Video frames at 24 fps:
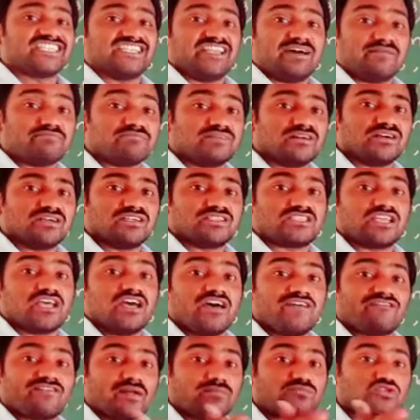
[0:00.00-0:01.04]
the
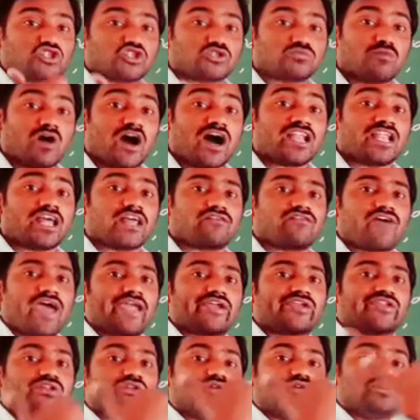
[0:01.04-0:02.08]
numbers from smaller
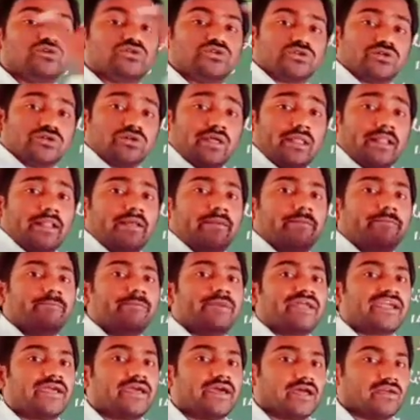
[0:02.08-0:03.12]
value to
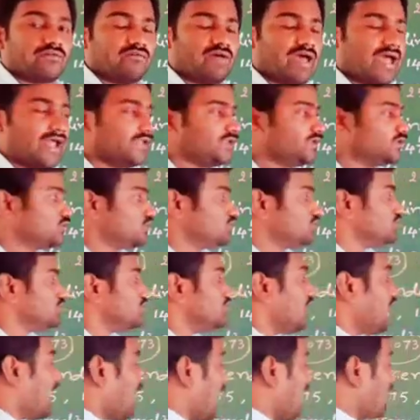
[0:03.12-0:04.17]
bigger value.
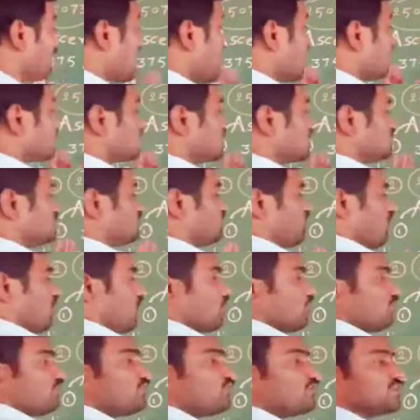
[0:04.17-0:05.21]
Among these
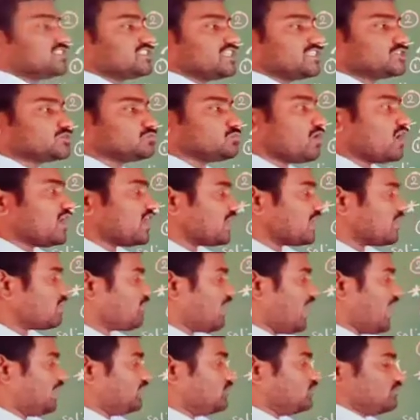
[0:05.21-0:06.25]
four, what is the smaller
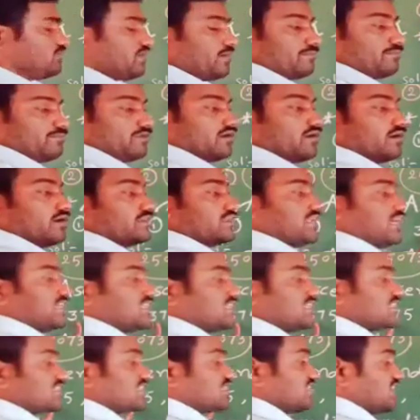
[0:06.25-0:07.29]
value number? That
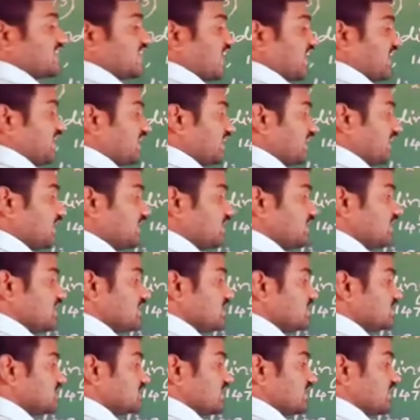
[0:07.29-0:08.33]
is
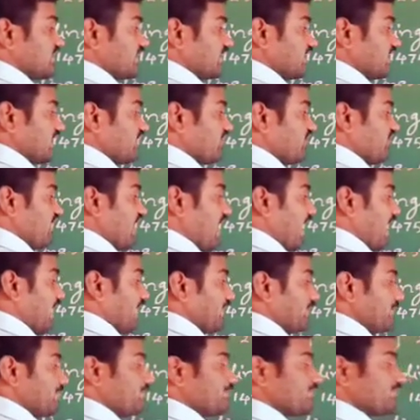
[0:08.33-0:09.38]

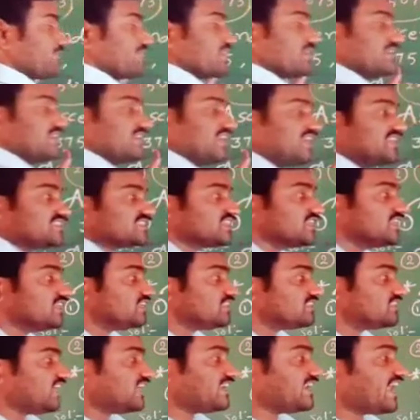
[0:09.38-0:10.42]
375. Yes.
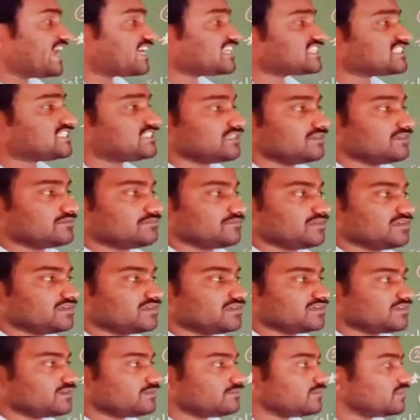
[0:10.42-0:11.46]
The next
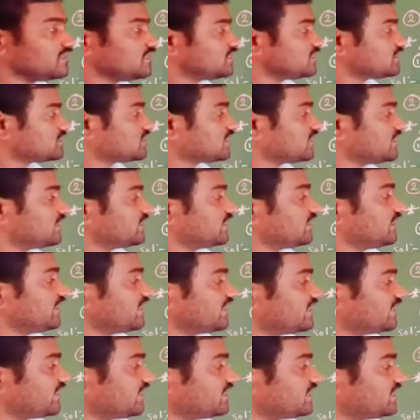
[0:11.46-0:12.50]
number, see
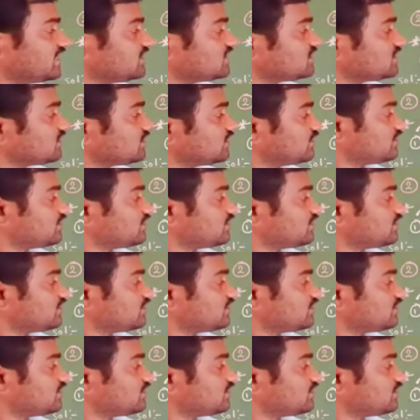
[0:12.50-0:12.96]
here it is